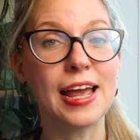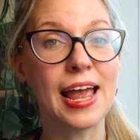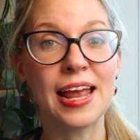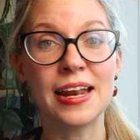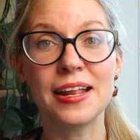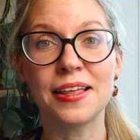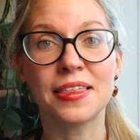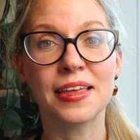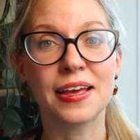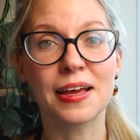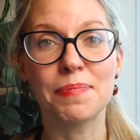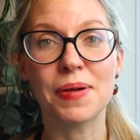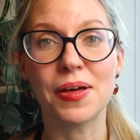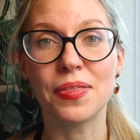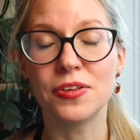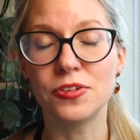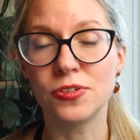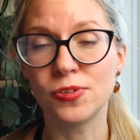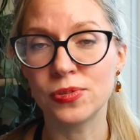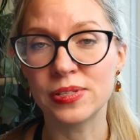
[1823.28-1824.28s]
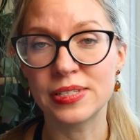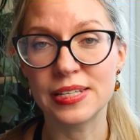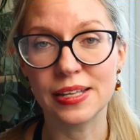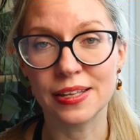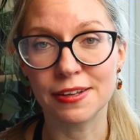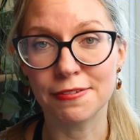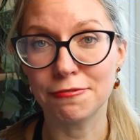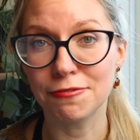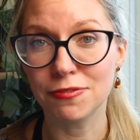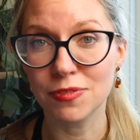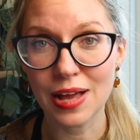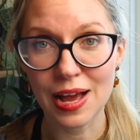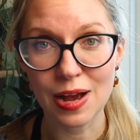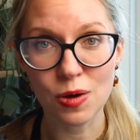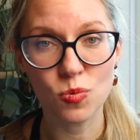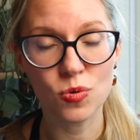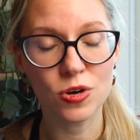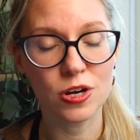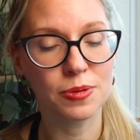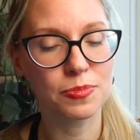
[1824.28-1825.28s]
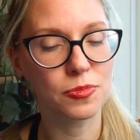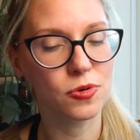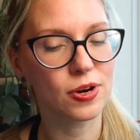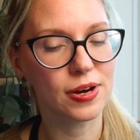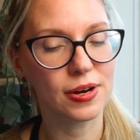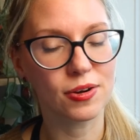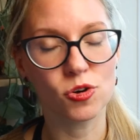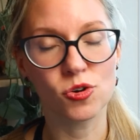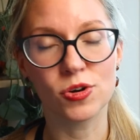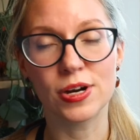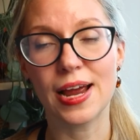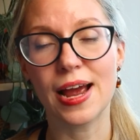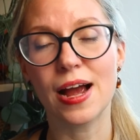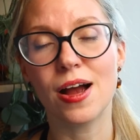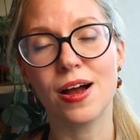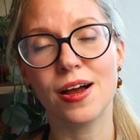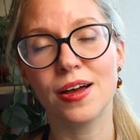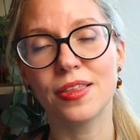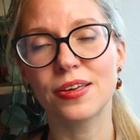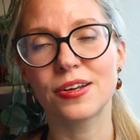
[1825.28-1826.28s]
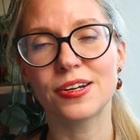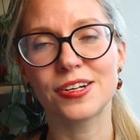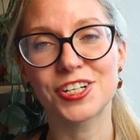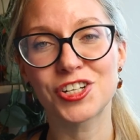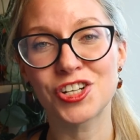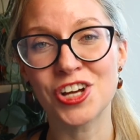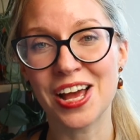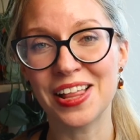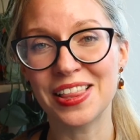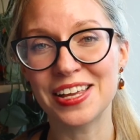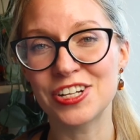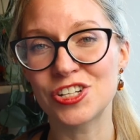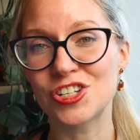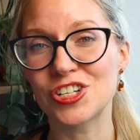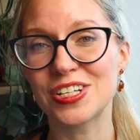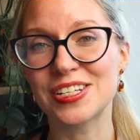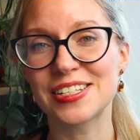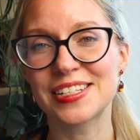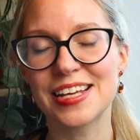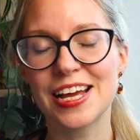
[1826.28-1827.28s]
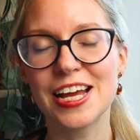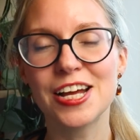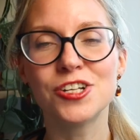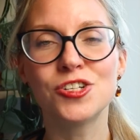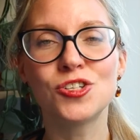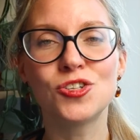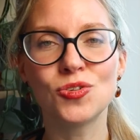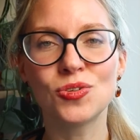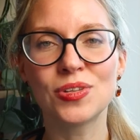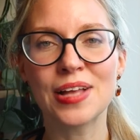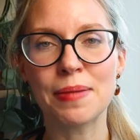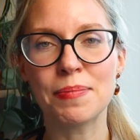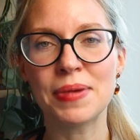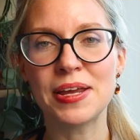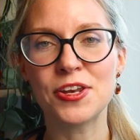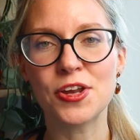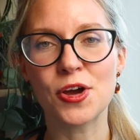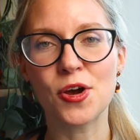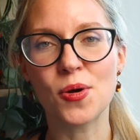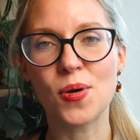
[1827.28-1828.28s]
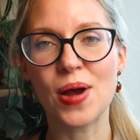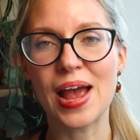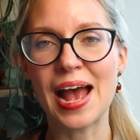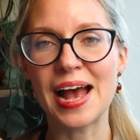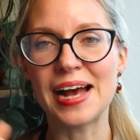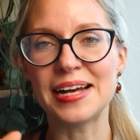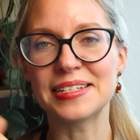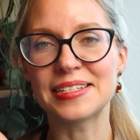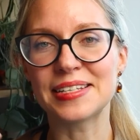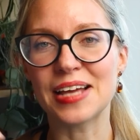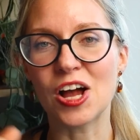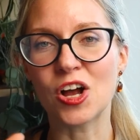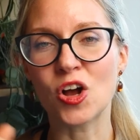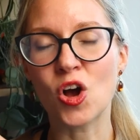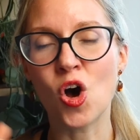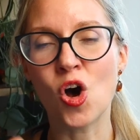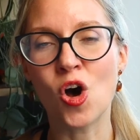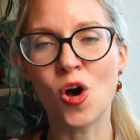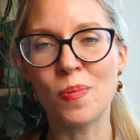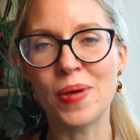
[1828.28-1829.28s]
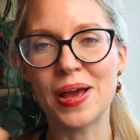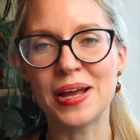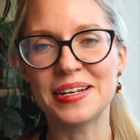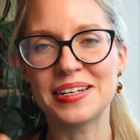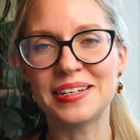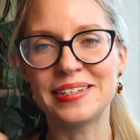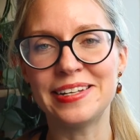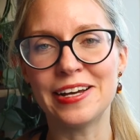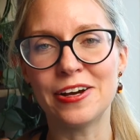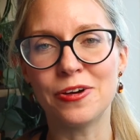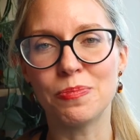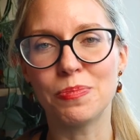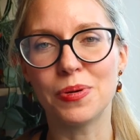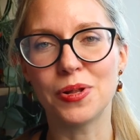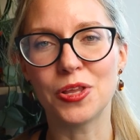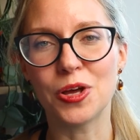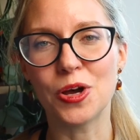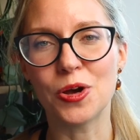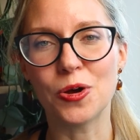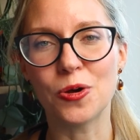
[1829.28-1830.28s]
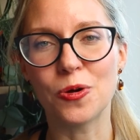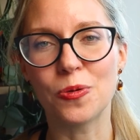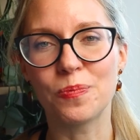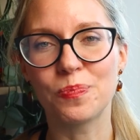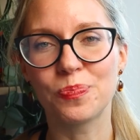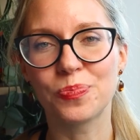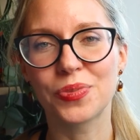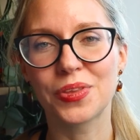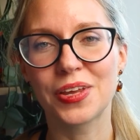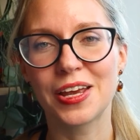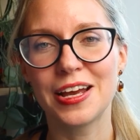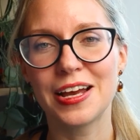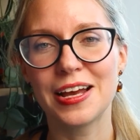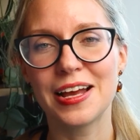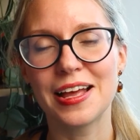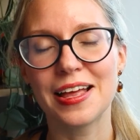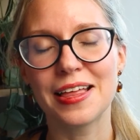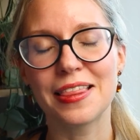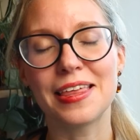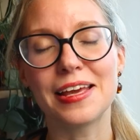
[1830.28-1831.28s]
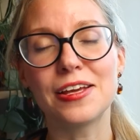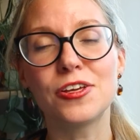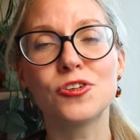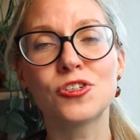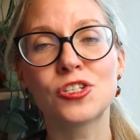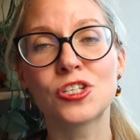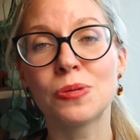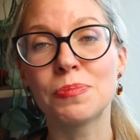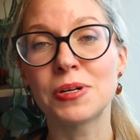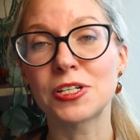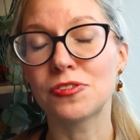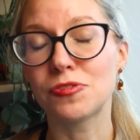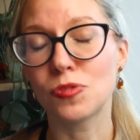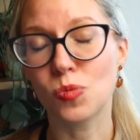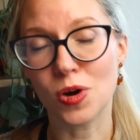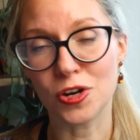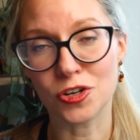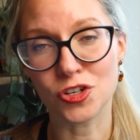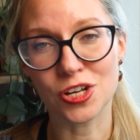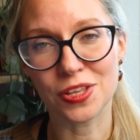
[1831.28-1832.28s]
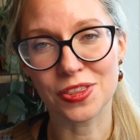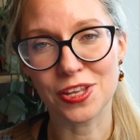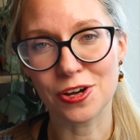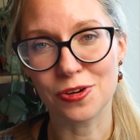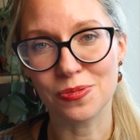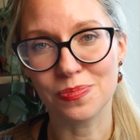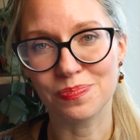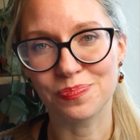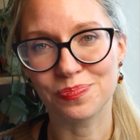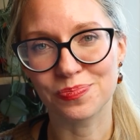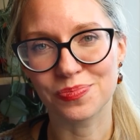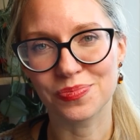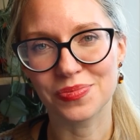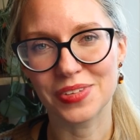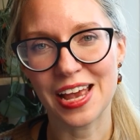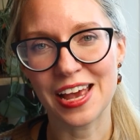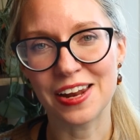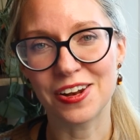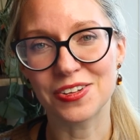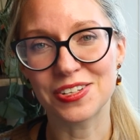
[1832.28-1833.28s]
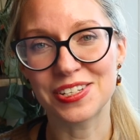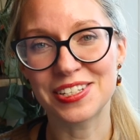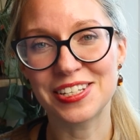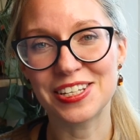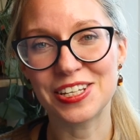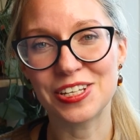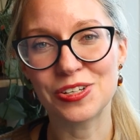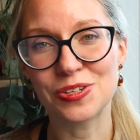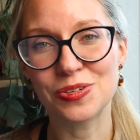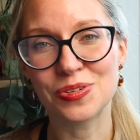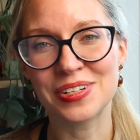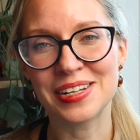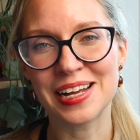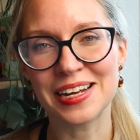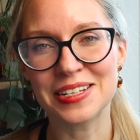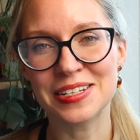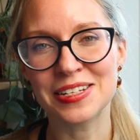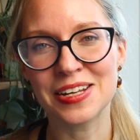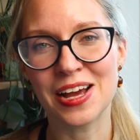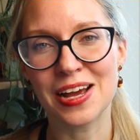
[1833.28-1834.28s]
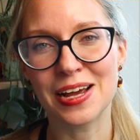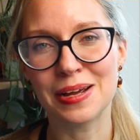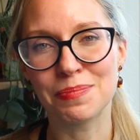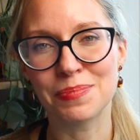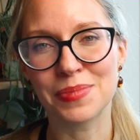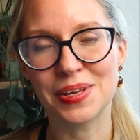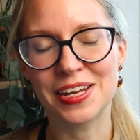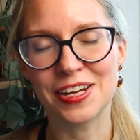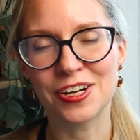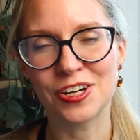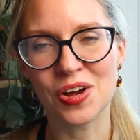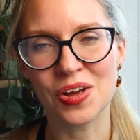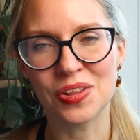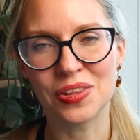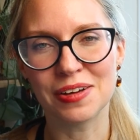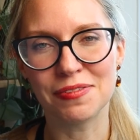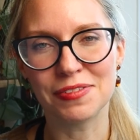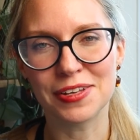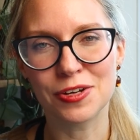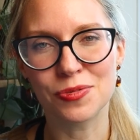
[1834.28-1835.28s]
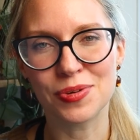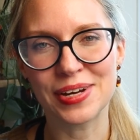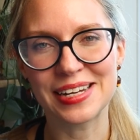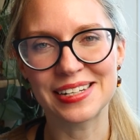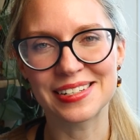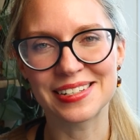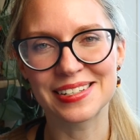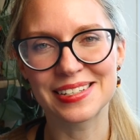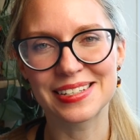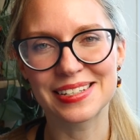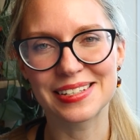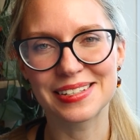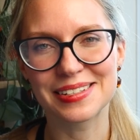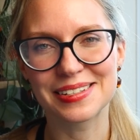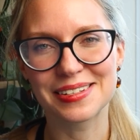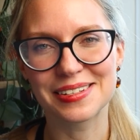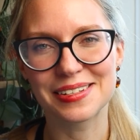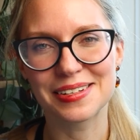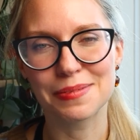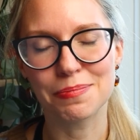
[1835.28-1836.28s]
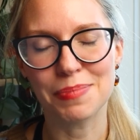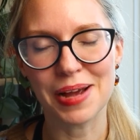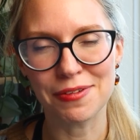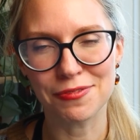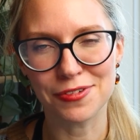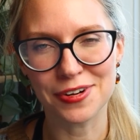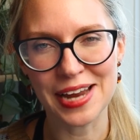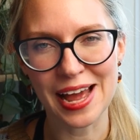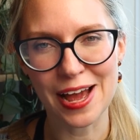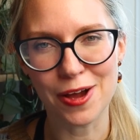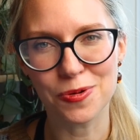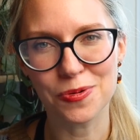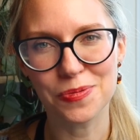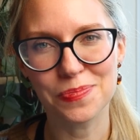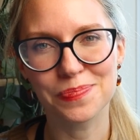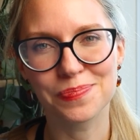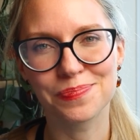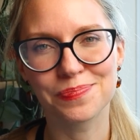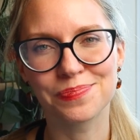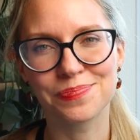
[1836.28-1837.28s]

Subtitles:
anything about the New Zealand flatworm or other challenges, do let me know as a comment down below. Thank you so much for watching though, and I'll see you next time here on Lovely Greens. Bye for now.